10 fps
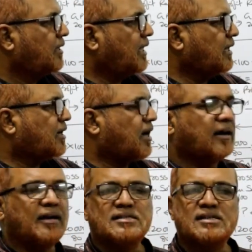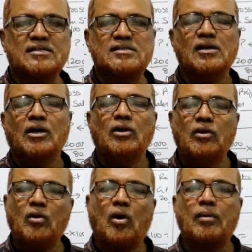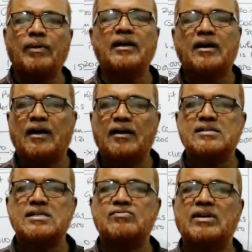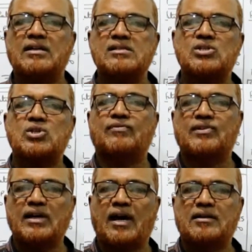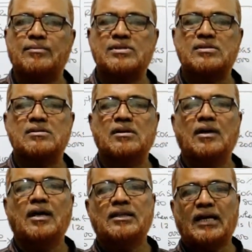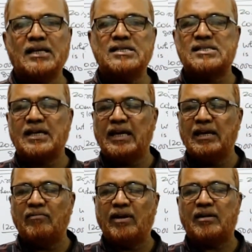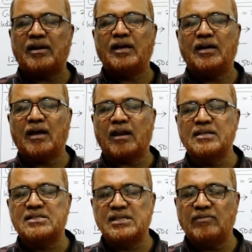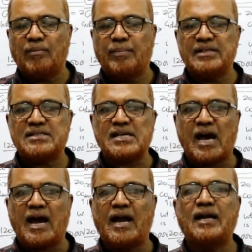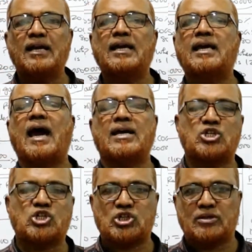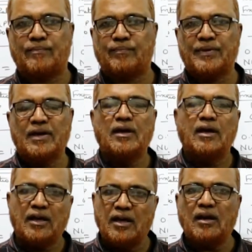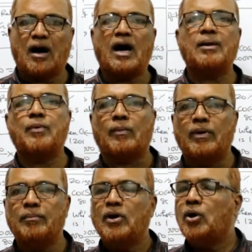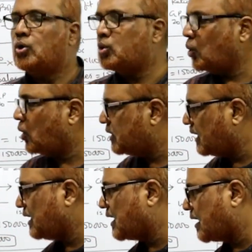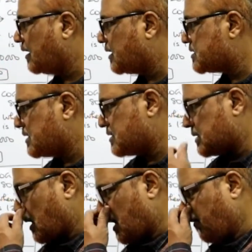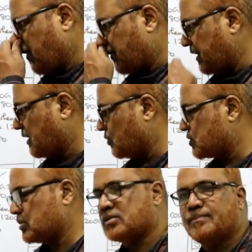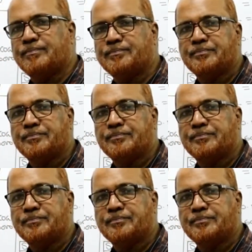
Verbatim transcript: Then current assets. Normally current assets will consist of three items. That is inventory, receivables and cash. In our problem, total current assets are 50,000.